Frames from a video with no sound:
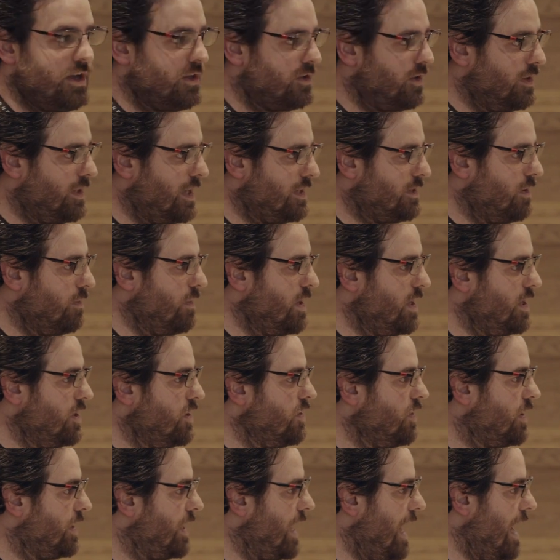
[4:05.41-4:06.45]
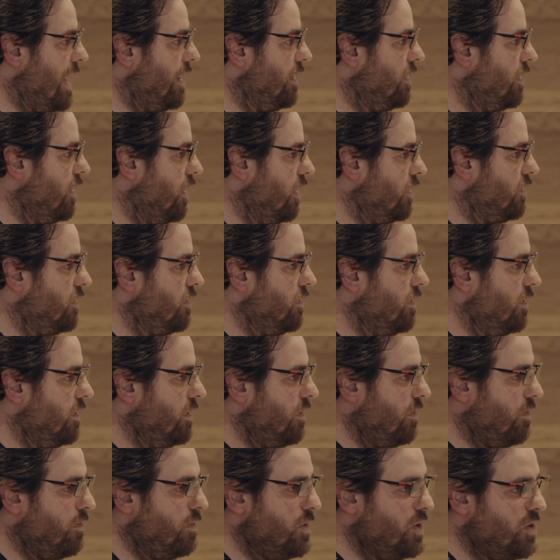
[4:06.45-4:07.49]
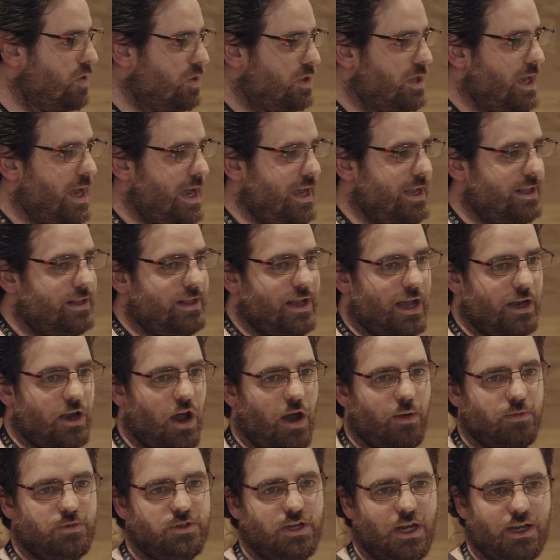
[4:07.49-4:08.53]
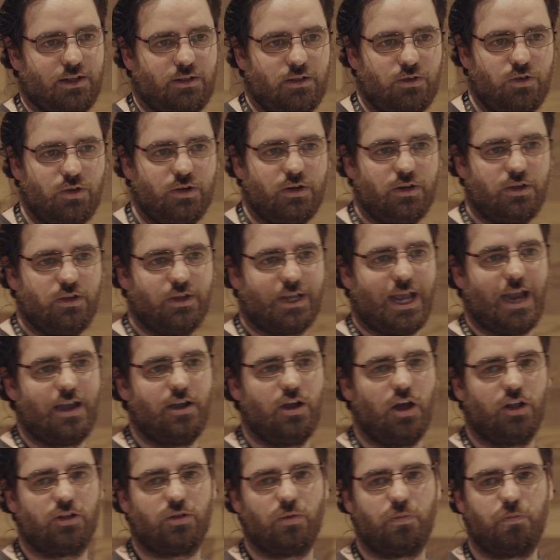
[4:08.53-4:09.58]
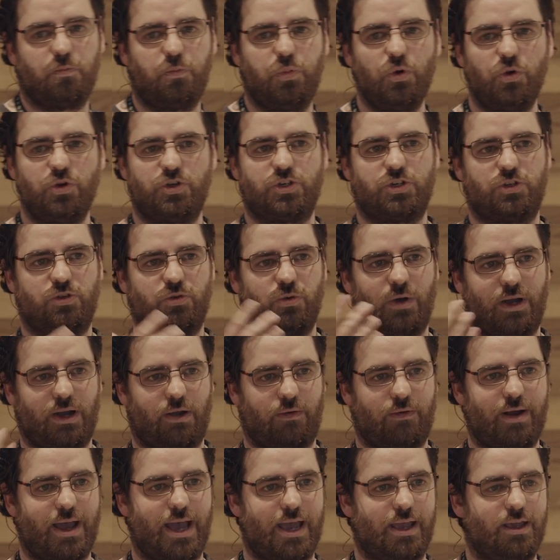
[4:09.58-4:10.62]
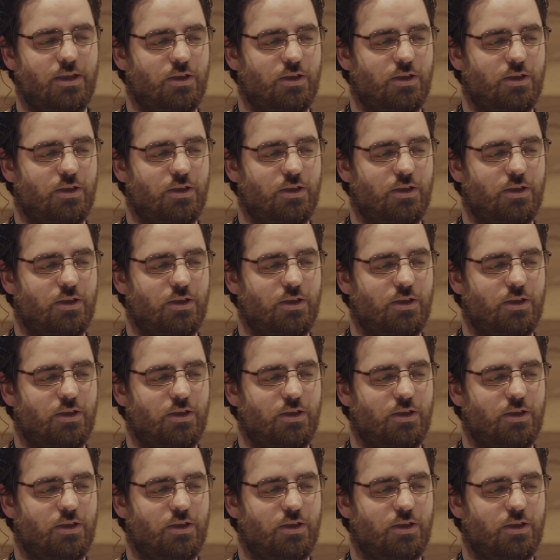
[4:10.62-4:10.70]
So it doesn't mean you cannot mutate an object. You, you cannot push to an array.